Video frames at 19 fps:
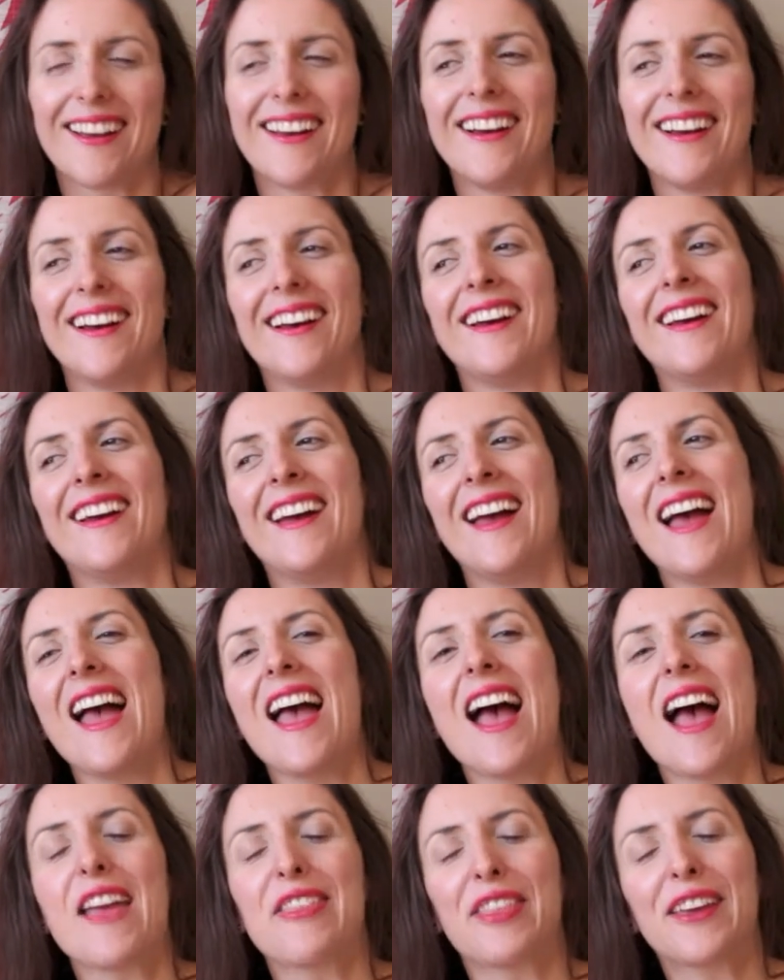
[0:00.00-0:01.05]

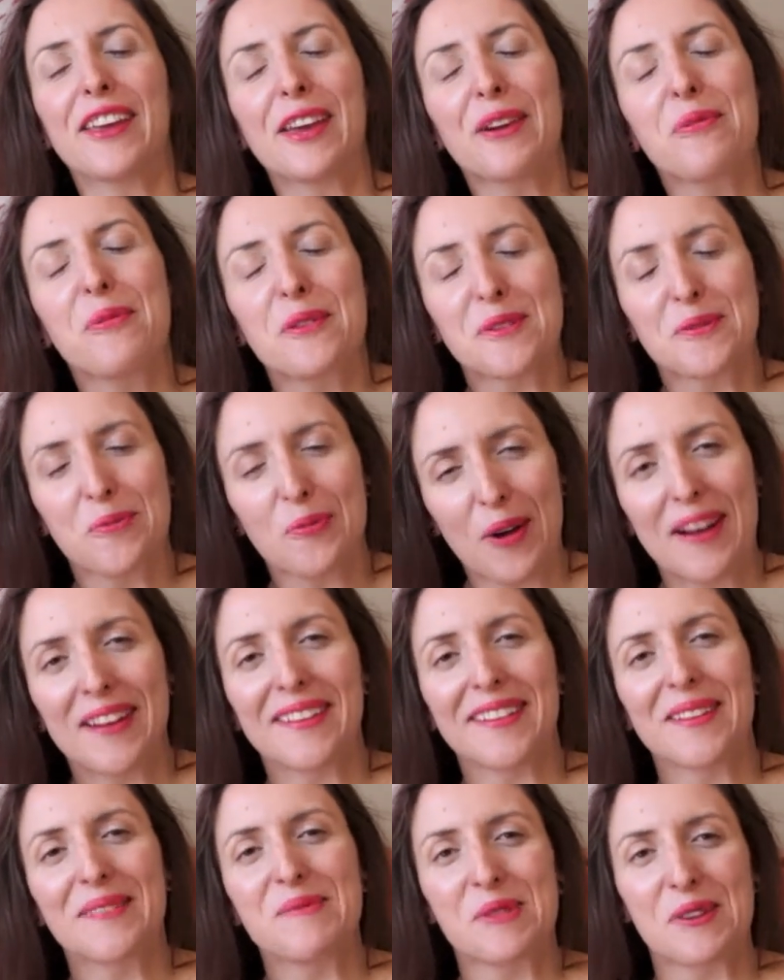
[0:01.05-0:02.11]
I think it was 1
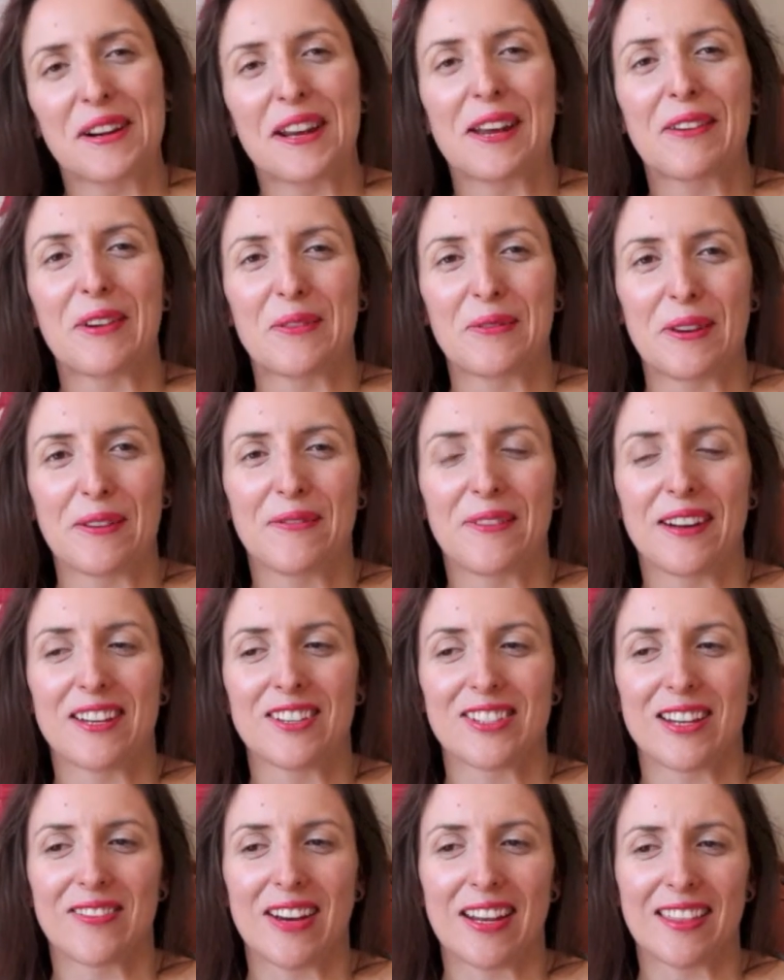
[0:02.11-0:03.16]
in the morning when we
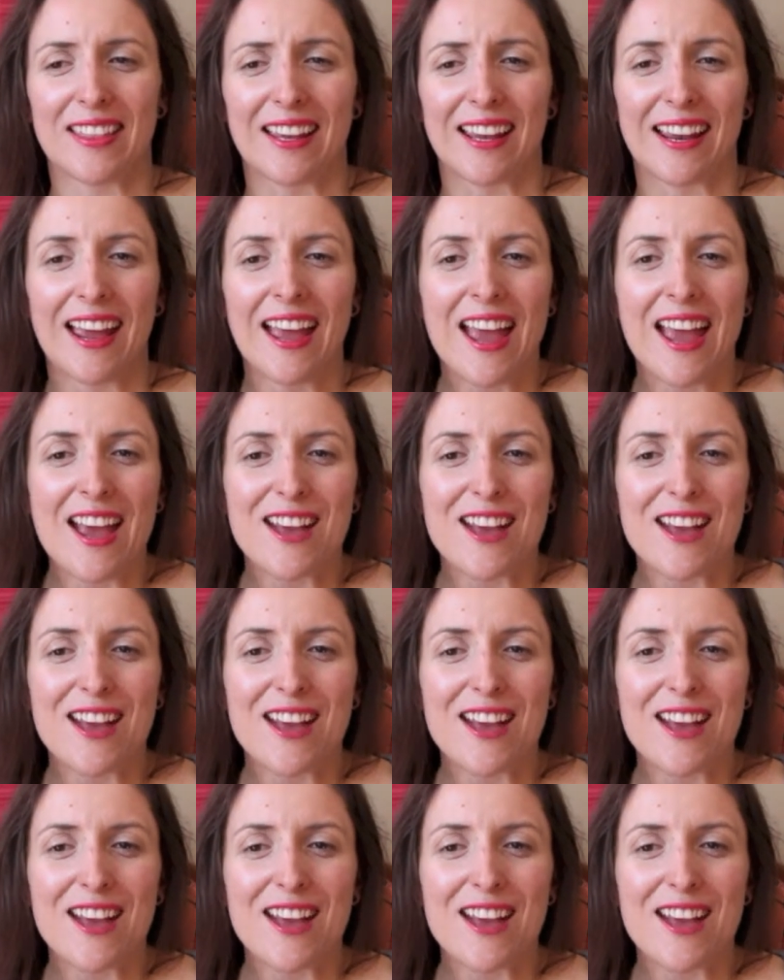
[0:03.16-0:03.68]
finished everything.